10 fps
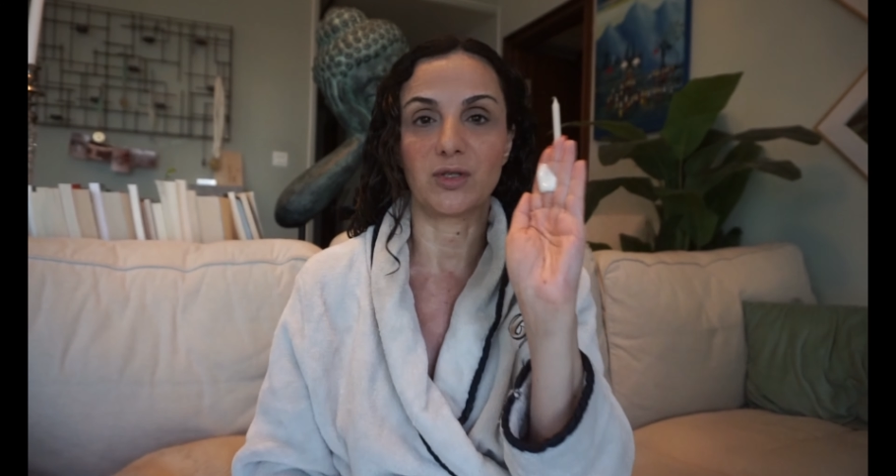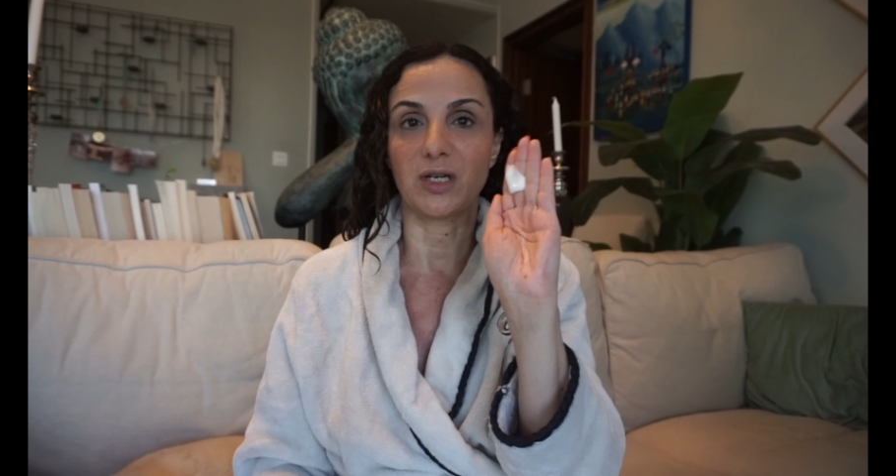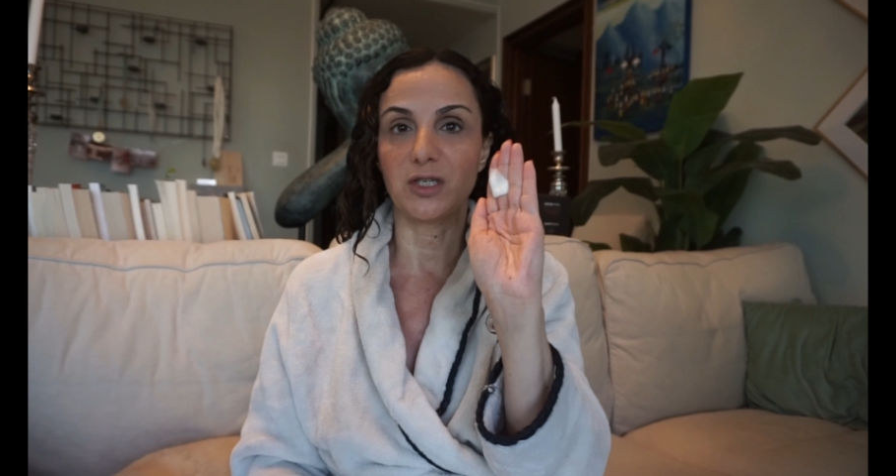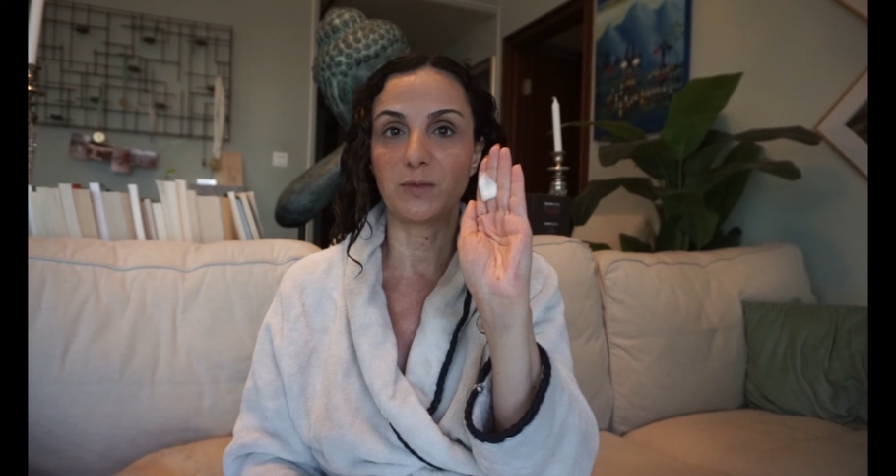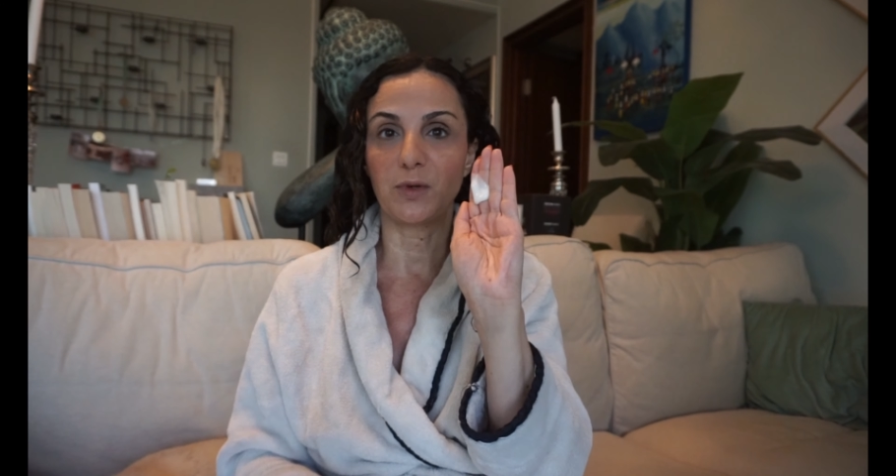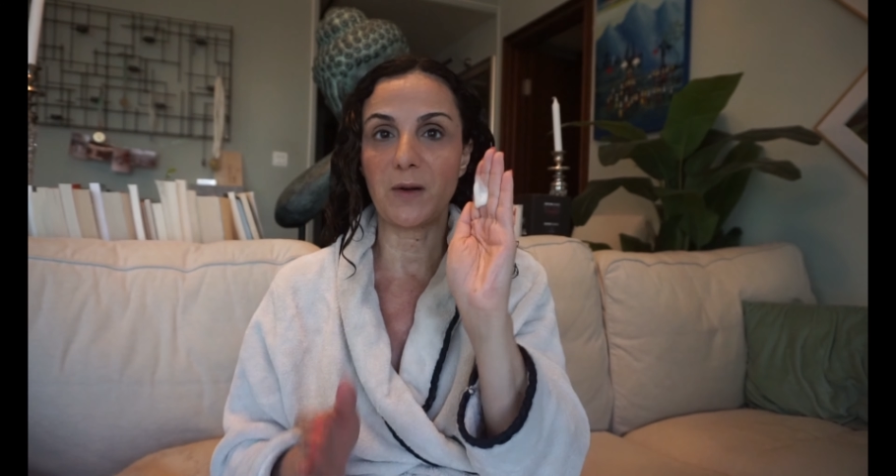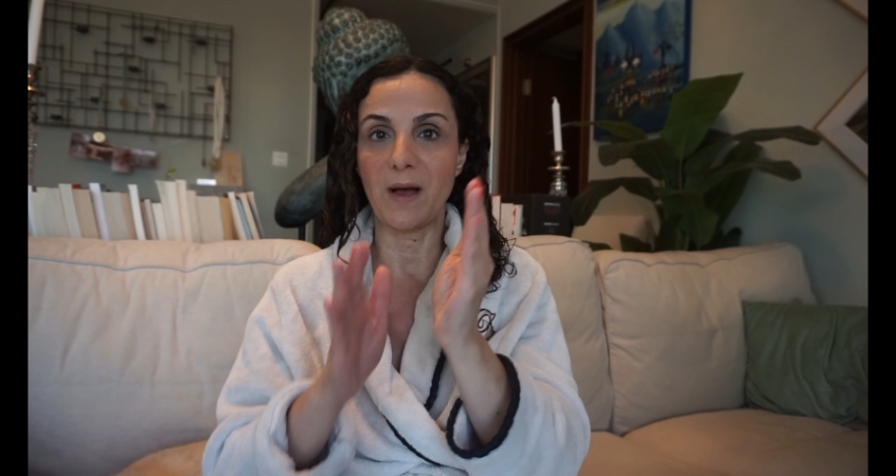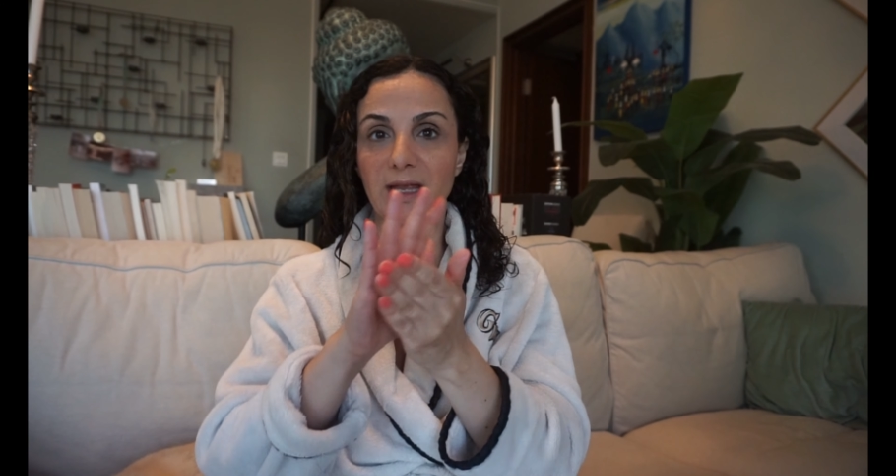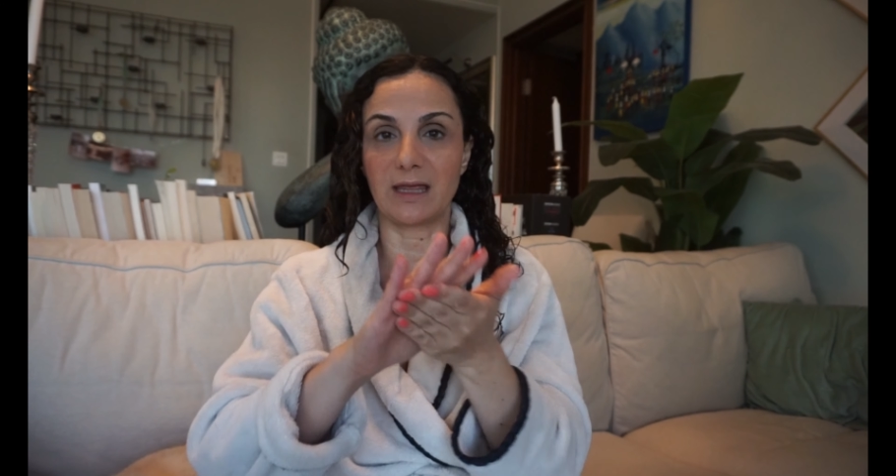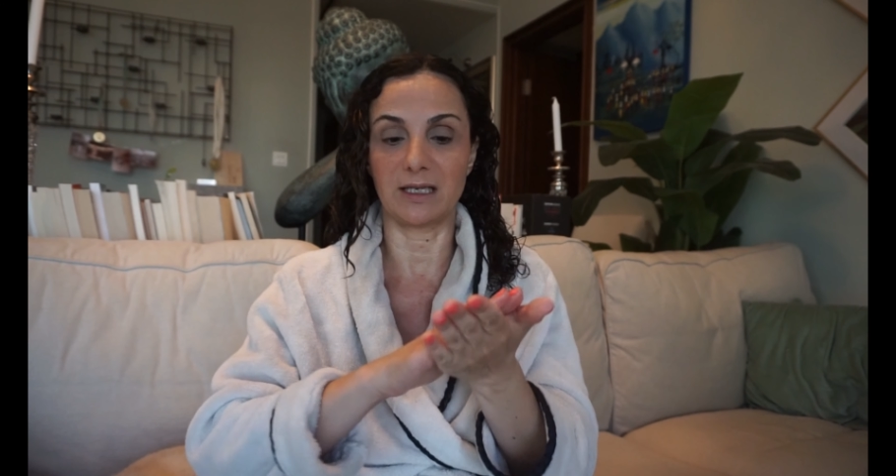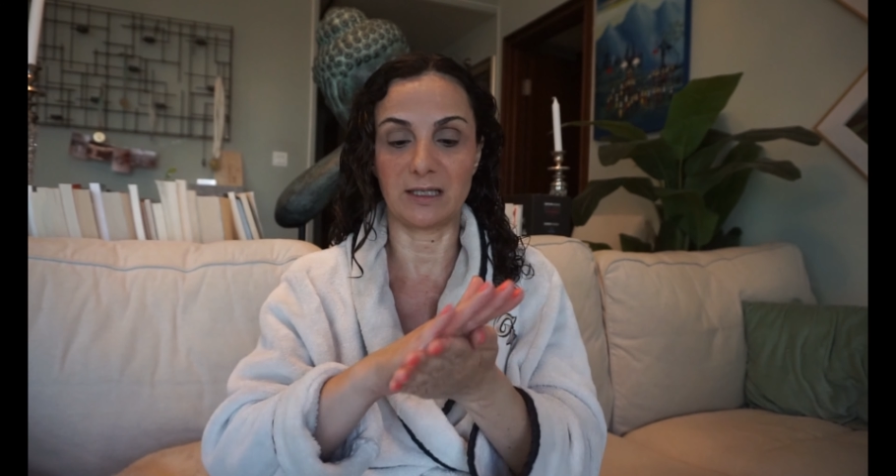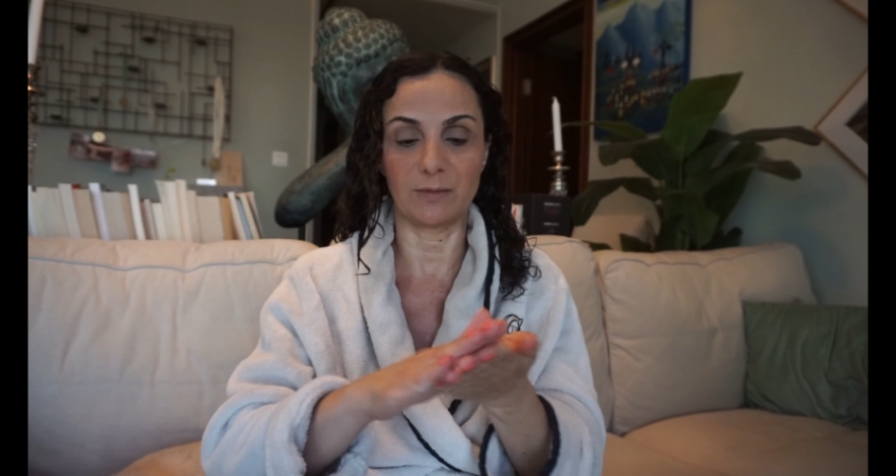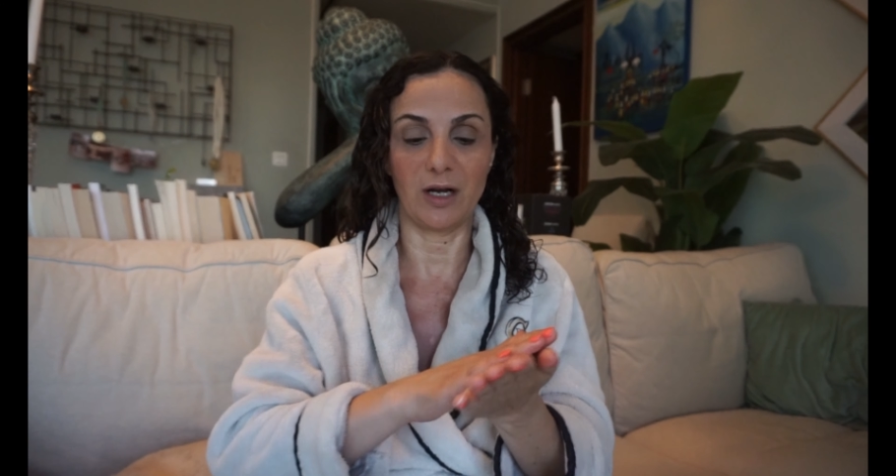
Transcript: So I just put about this